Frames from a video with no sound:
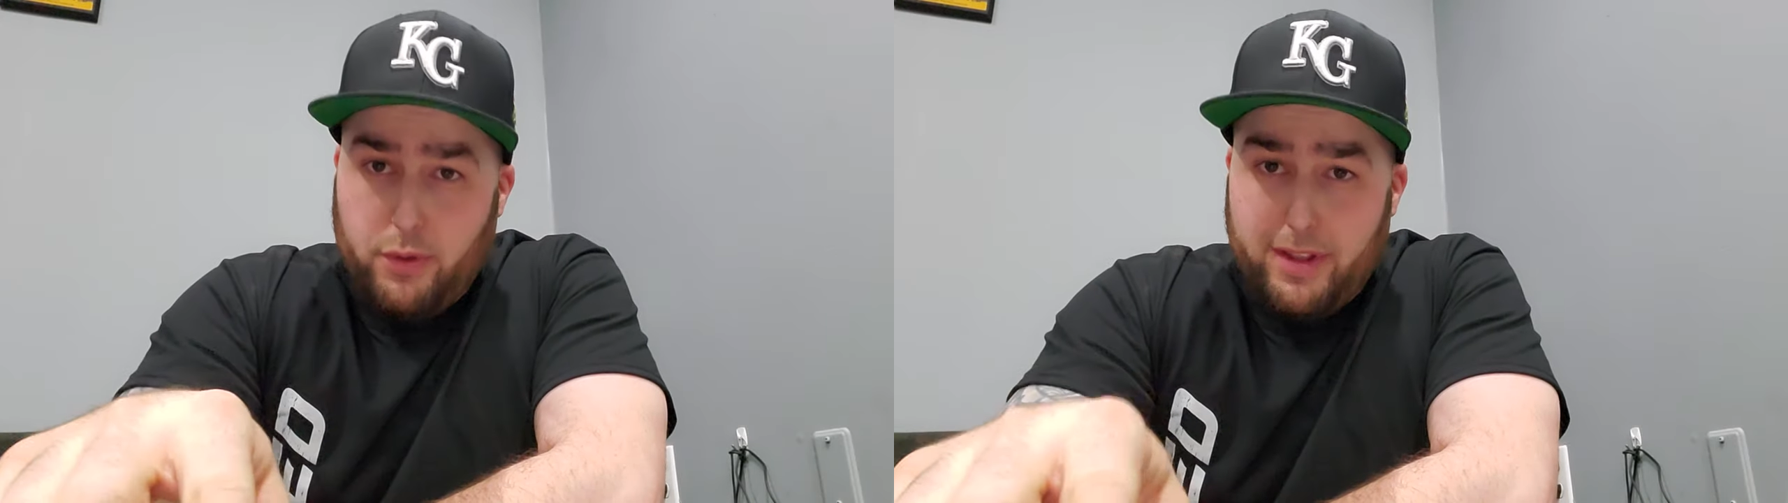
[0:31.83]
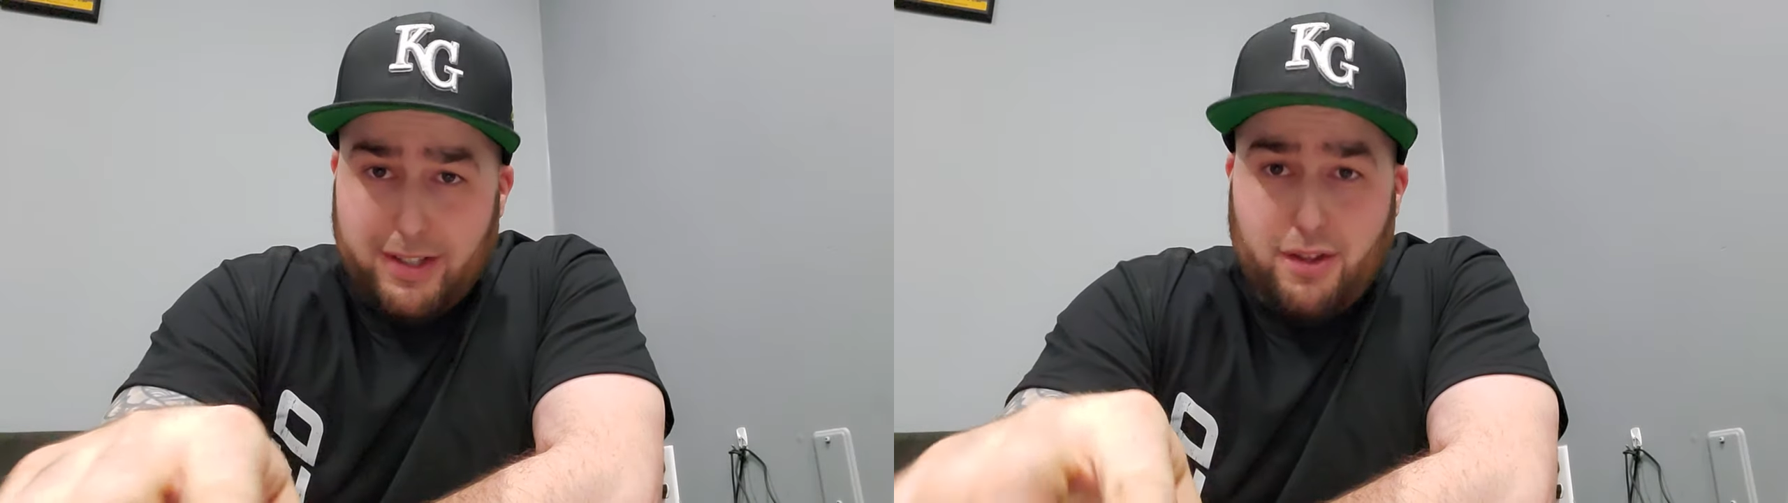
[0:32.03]

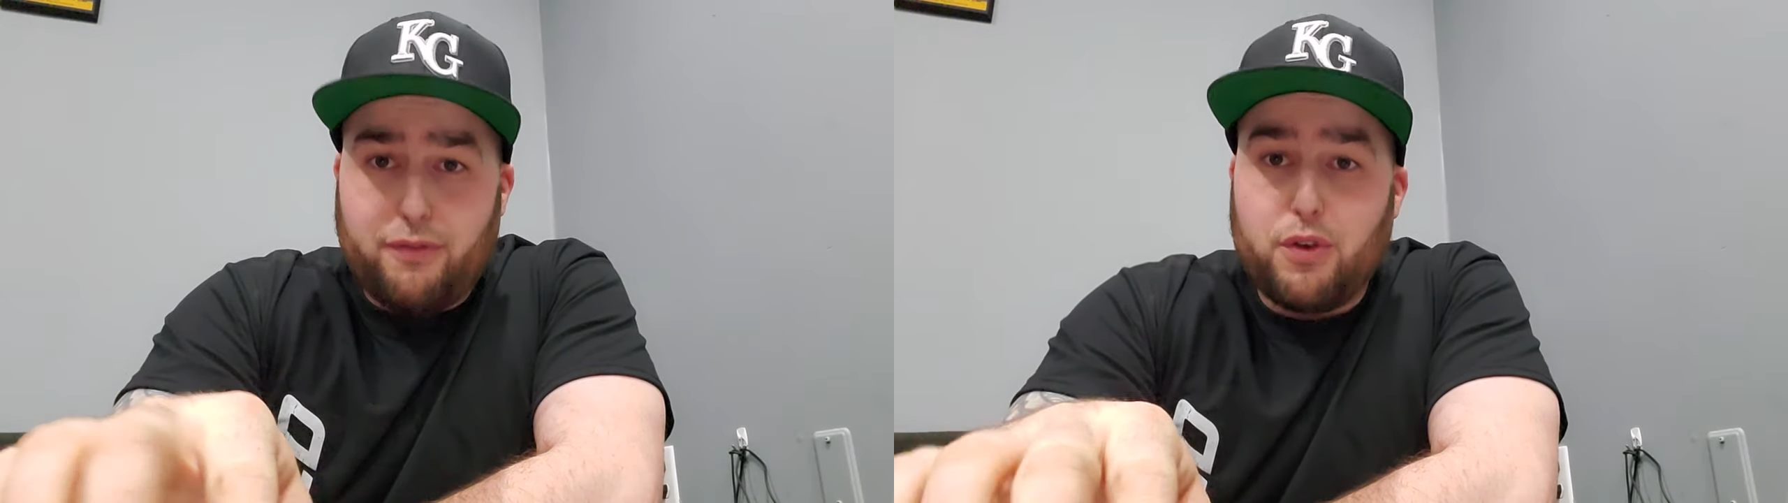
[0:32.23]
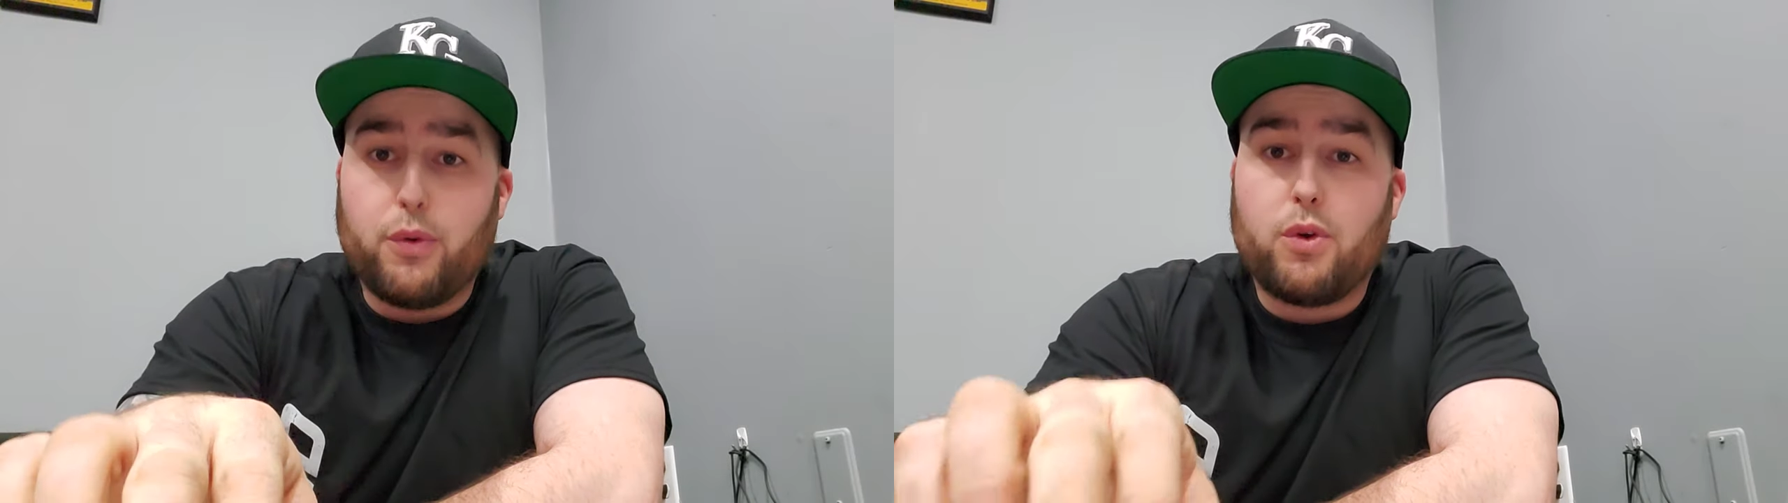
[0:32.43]
these are a
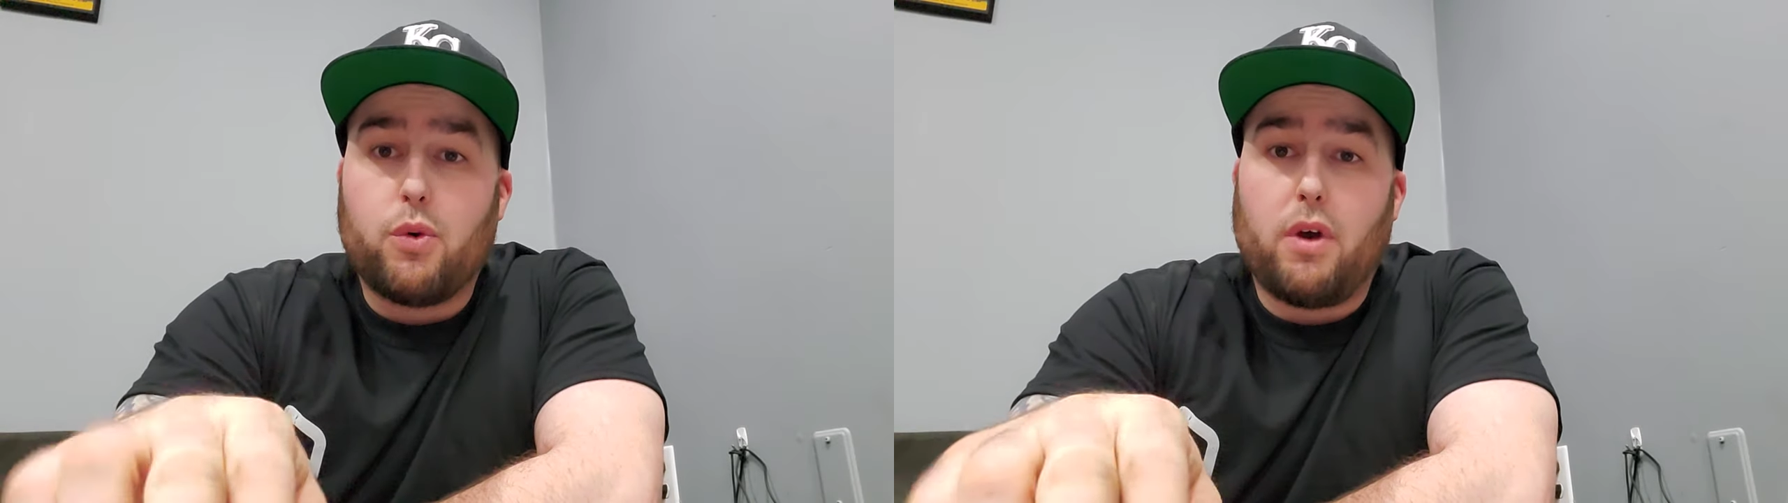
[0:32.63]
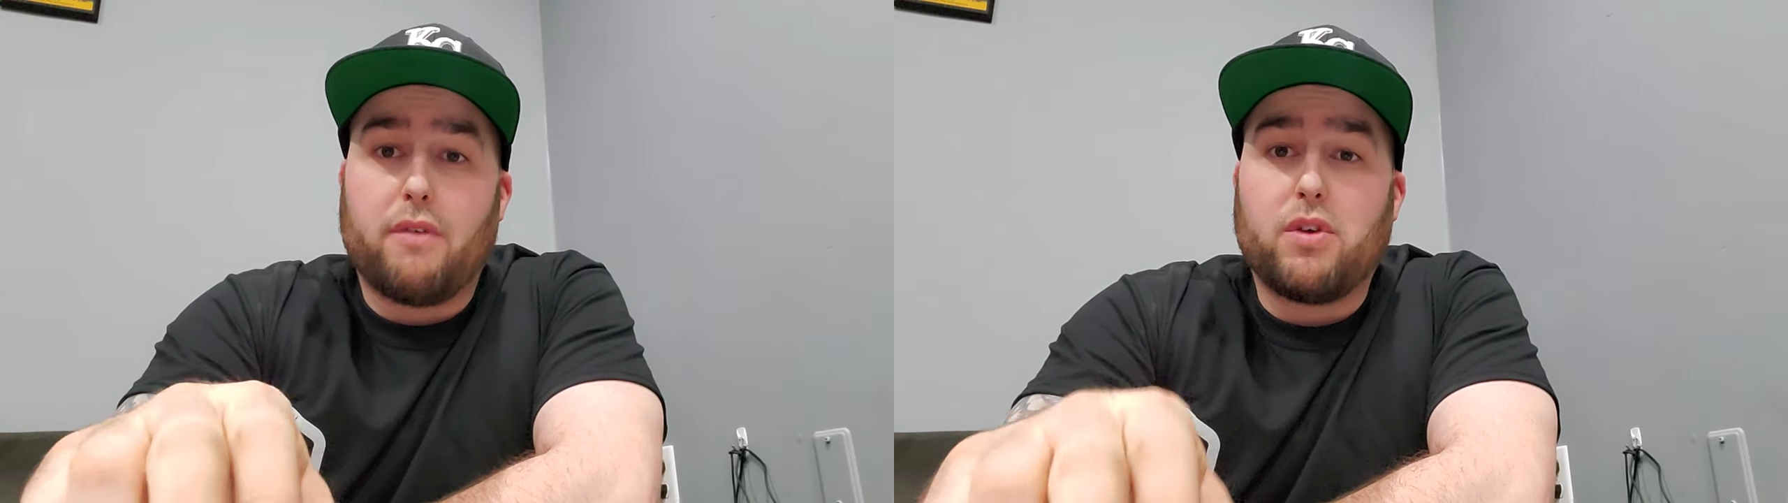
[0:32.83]

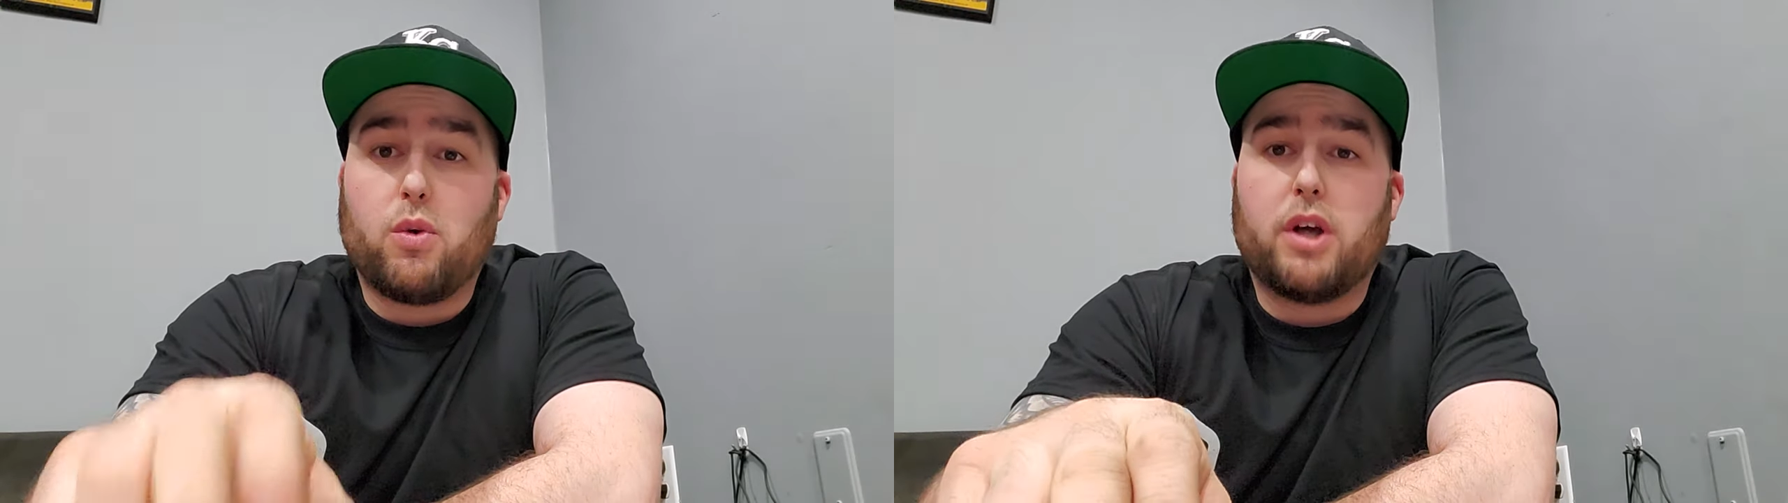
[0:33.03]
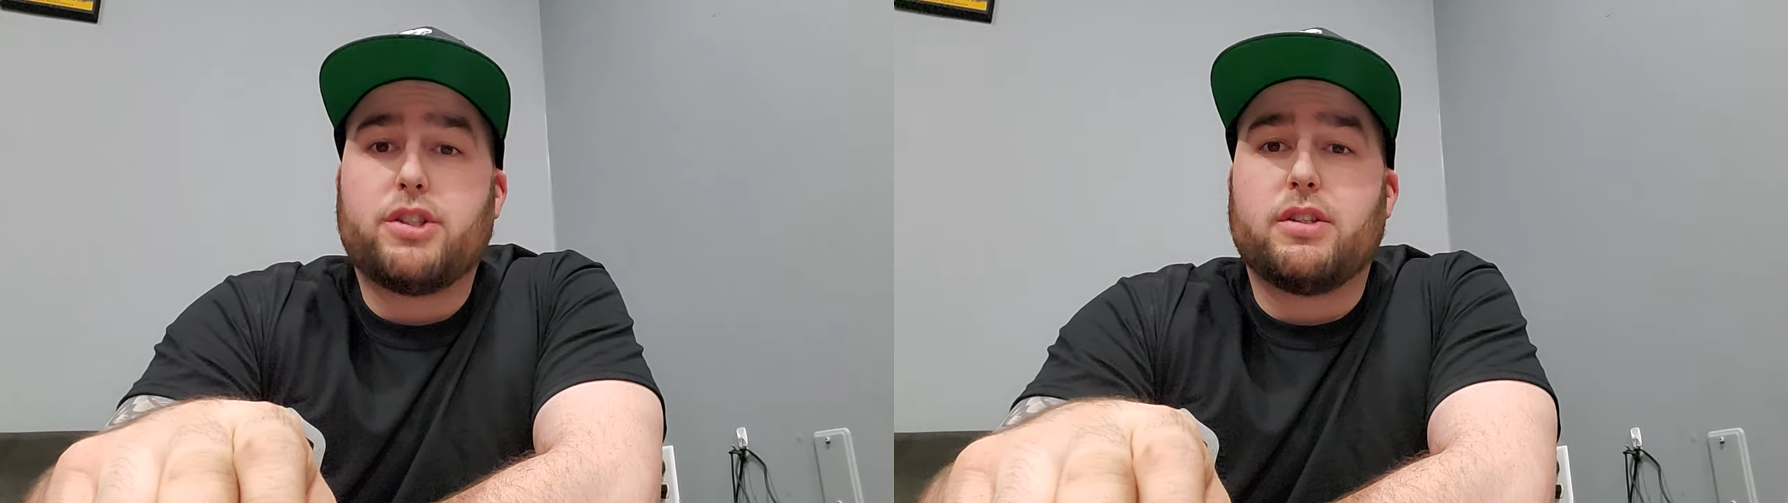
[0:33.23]
few of the
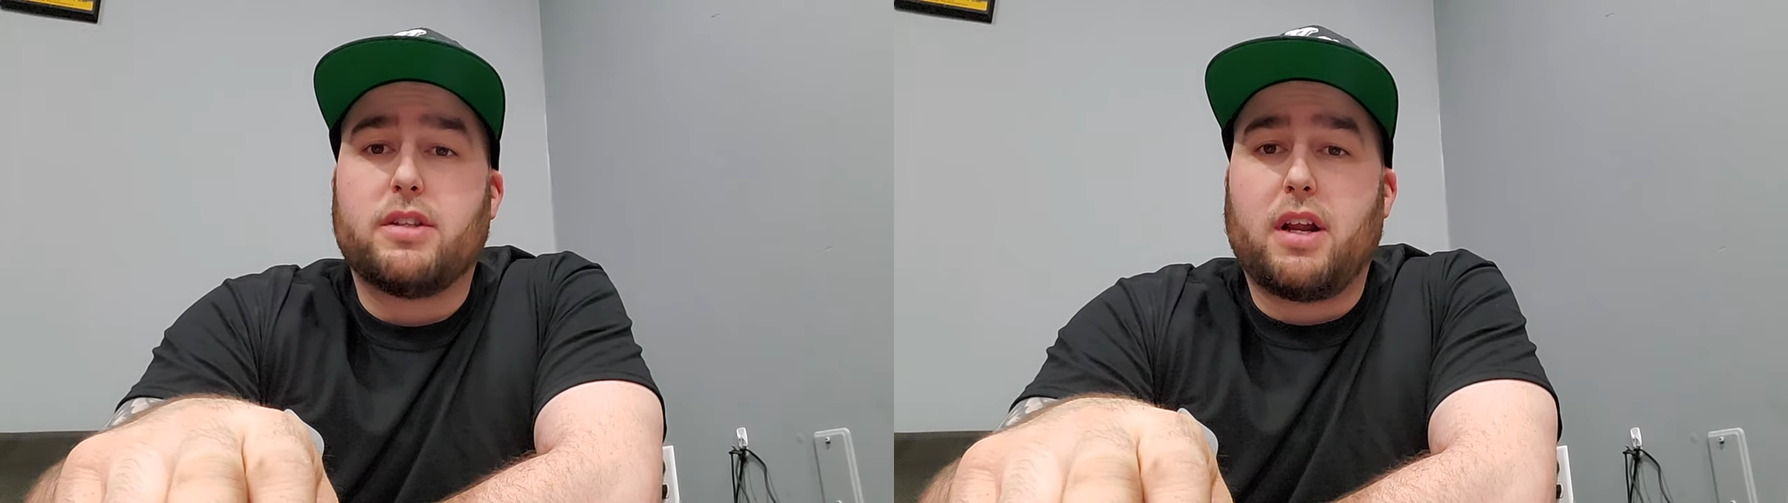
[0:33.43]
questions